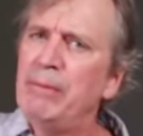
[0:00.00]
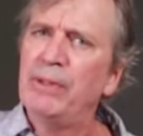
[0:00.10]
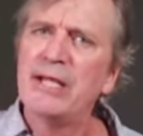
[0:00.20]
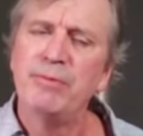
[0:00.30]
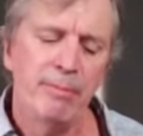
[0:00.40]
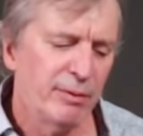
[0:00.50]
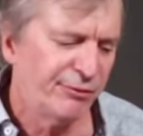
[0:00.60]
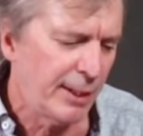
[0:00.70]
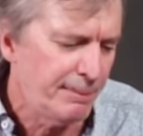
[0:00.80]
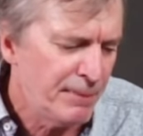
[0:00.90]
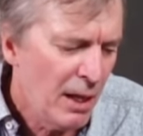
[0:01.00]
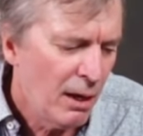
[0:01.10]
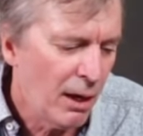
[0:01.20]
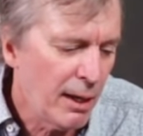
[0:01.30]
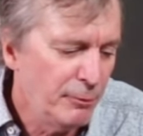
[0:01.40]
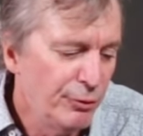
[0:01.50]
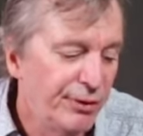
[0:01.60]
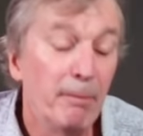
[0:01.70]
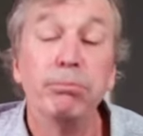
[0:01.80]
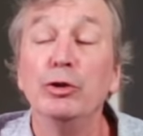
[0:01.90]
of people ask me about the setting. I am
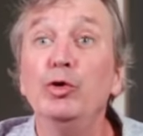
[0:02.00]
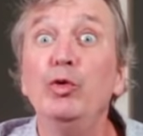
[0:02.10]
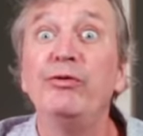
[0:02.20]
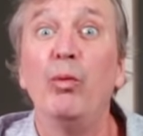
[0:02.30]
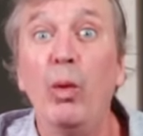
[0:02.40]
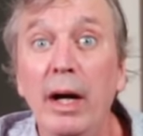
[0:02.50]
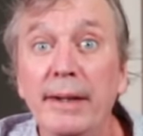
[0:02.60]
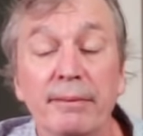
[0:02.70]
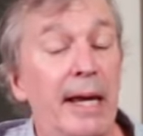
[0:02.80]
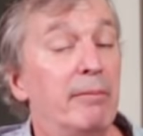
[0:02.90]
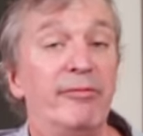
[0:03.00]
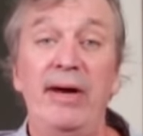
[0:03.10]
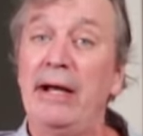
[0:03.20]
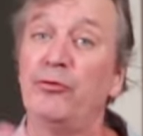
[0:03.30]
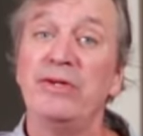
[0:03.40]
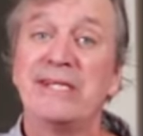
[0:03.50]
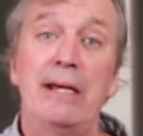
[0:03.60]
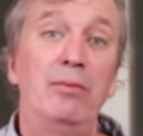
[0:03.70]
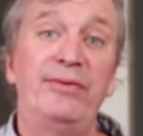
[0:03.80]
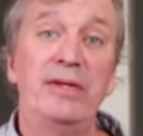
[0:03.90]
using Blues 1. Came factory
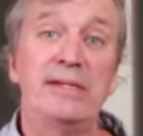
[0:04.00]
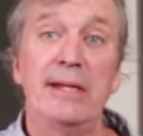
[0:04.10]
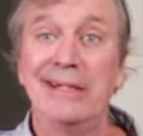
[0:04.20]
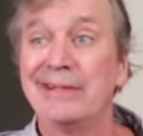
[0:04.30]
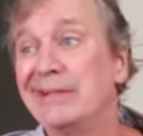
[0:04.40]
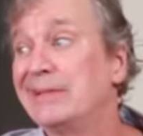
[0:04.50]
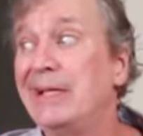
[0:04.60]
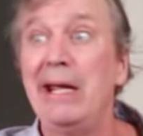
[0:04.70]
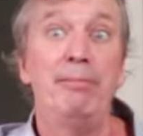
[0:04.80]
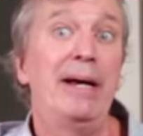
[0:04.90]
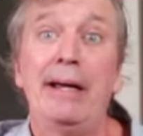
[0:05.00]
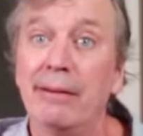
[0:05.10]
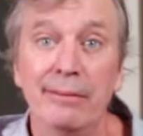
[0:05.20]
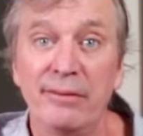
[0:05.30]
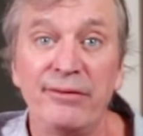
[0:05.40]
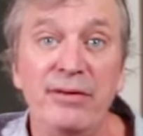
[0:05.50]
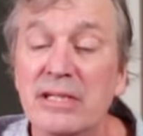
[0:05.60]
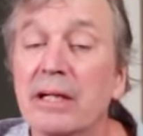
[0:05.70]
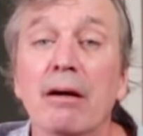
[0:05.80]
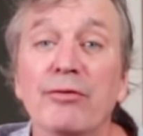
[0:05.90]
set with this, and it's the same pattern that
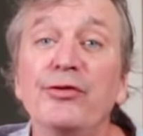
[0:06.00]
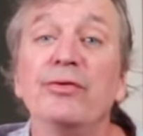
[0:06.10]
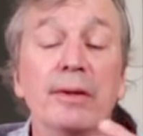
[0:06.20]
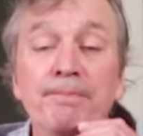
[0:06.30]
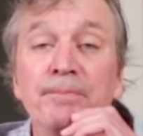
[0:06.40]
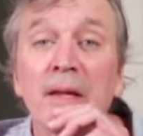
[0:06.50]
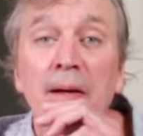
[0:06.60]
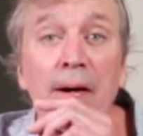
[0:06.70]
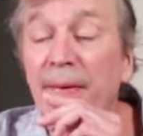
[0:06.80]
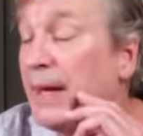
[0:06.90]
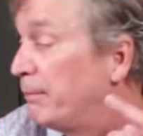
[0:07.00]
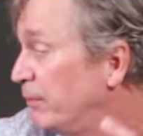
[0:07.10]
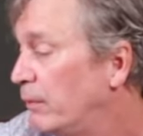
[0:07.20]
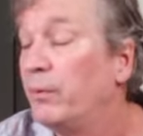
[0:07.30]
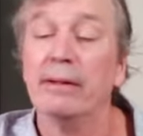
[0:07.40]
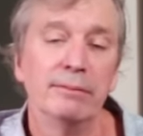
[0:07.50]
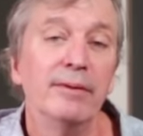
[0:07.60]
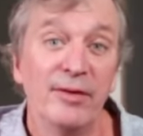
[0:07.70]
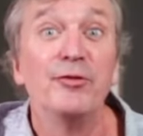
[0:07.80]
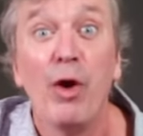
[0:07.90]
CCR was using on that,
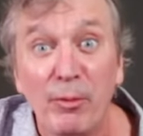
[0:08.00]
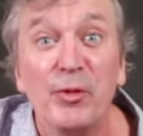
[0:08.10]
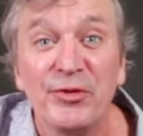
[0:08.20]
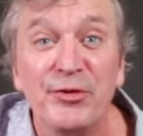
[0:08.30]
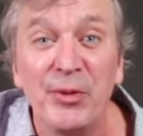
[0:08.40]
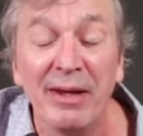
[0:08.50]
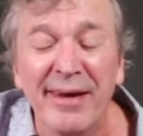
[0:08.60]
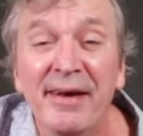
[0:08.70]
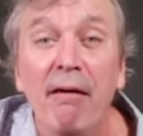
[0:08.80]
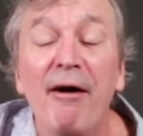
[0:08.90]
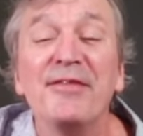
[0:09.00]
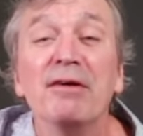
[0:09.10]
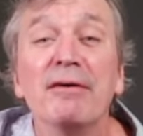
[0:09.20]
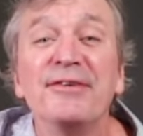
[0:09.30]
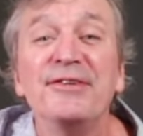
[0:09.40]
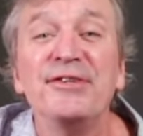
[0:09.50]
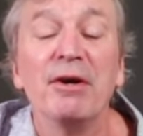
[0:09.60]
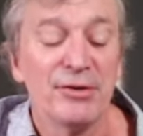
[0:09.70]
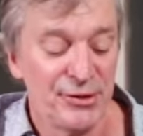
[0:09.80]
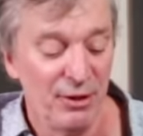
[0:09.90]
the drummer was doing on the CCR